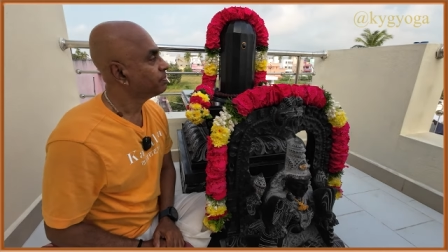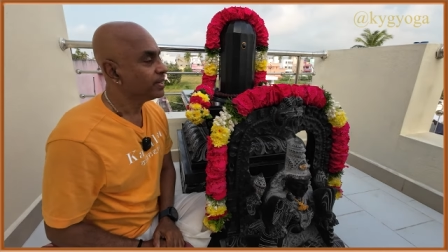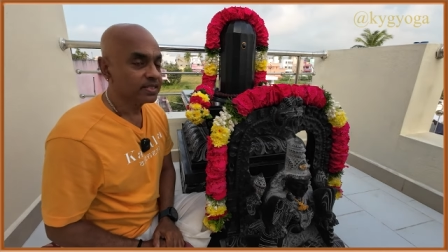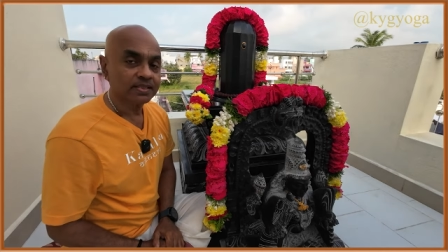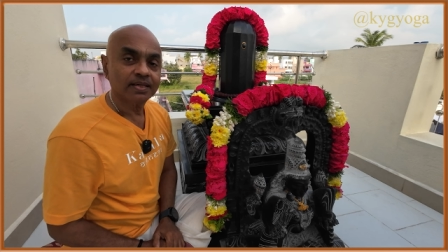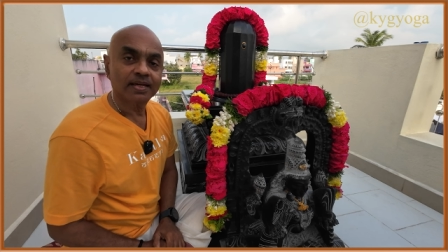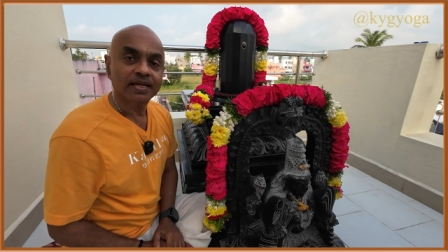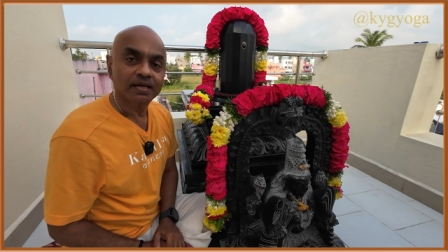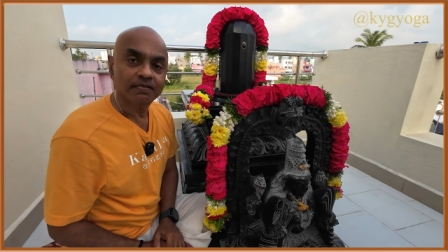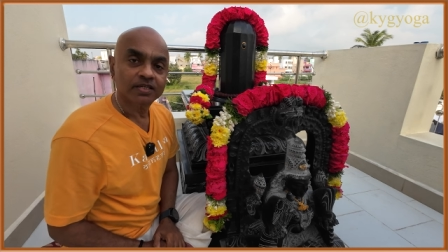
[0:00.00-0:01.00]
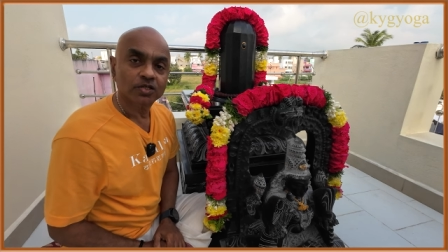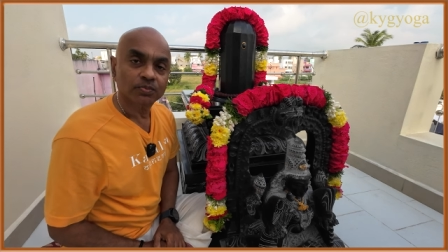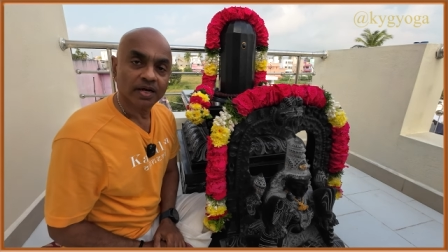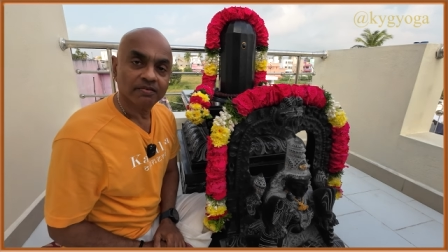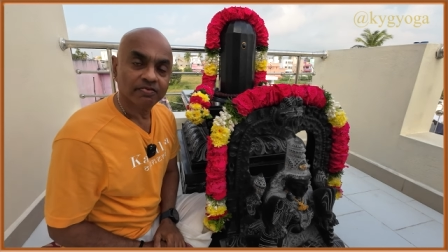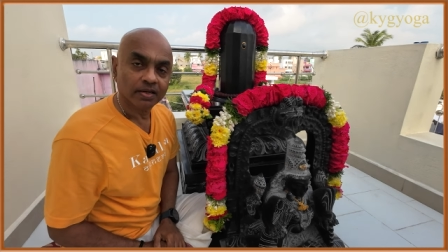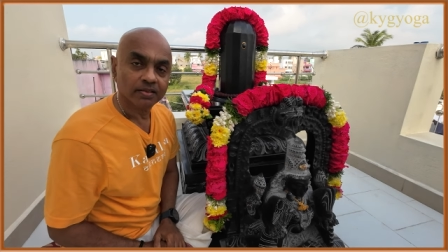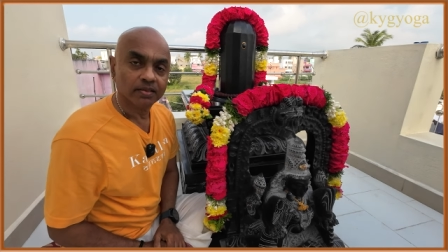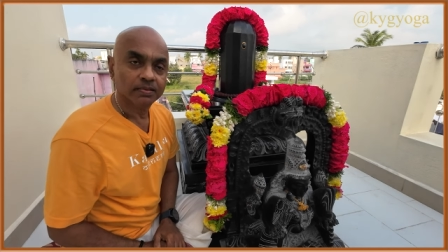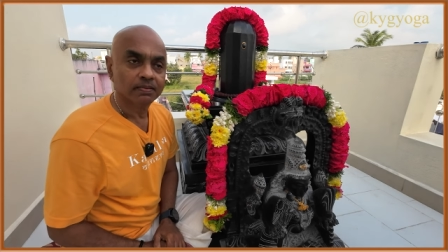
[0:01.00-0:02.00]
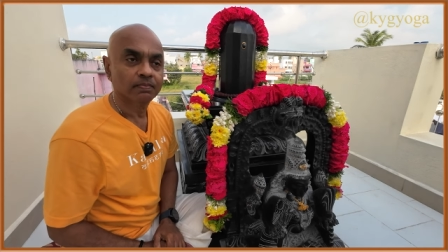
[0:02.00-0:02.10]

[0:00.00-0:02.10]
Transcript: personally given to my father